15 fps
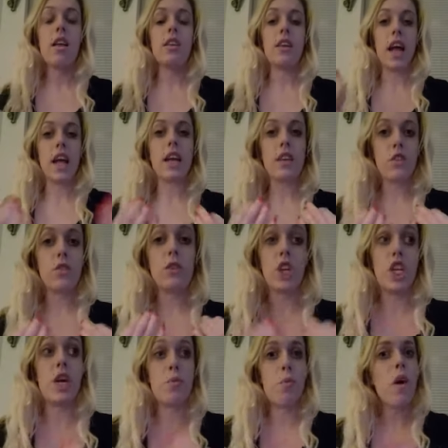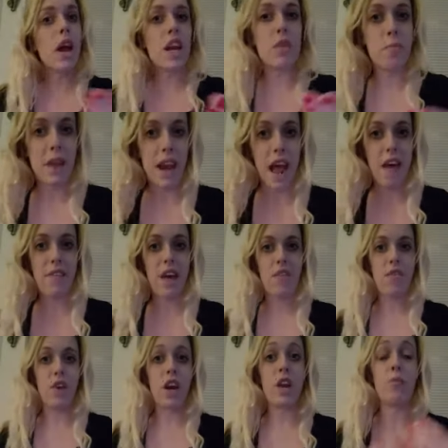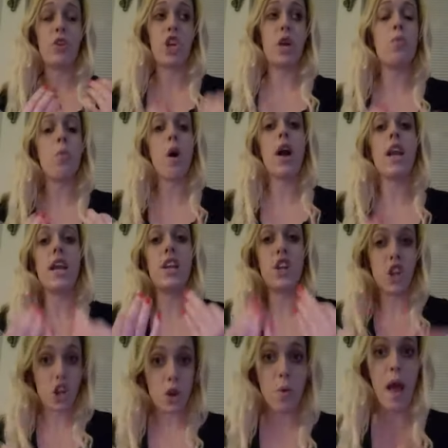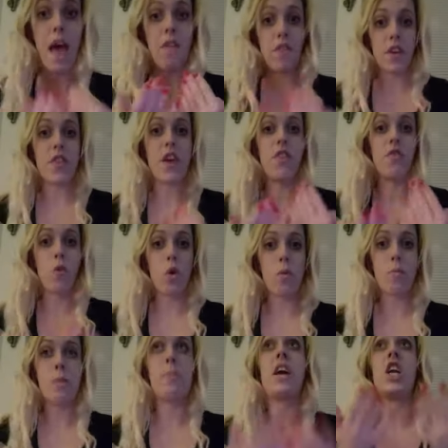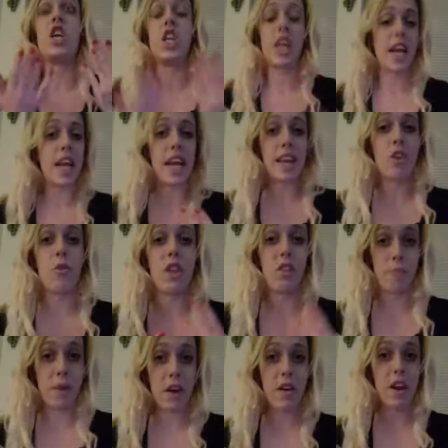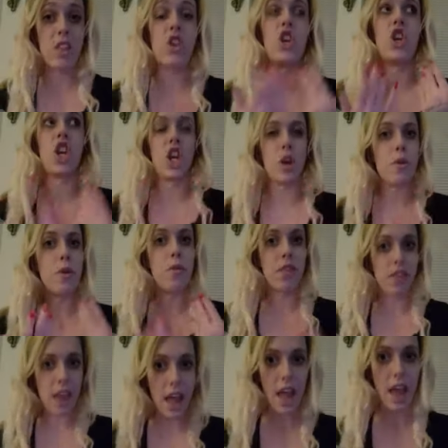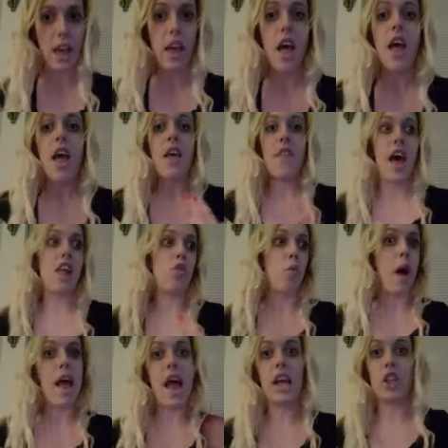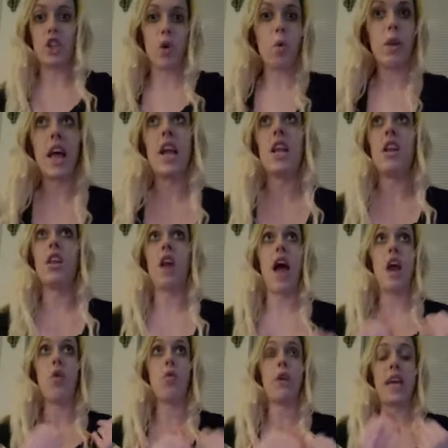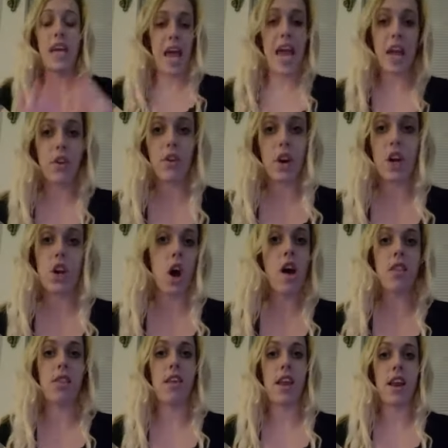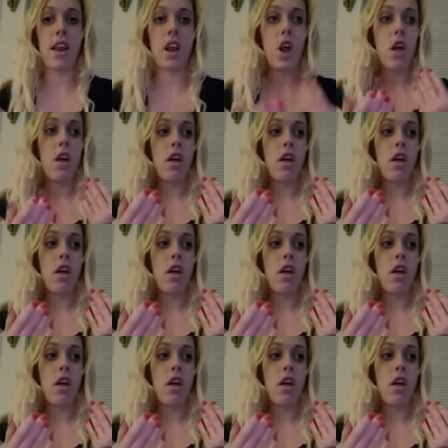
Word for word: like so she wanted me to have that freedom she wanted to do everything for me because she didn't get to experience and she knew what it was like that's why i don't let i don't cater to dawson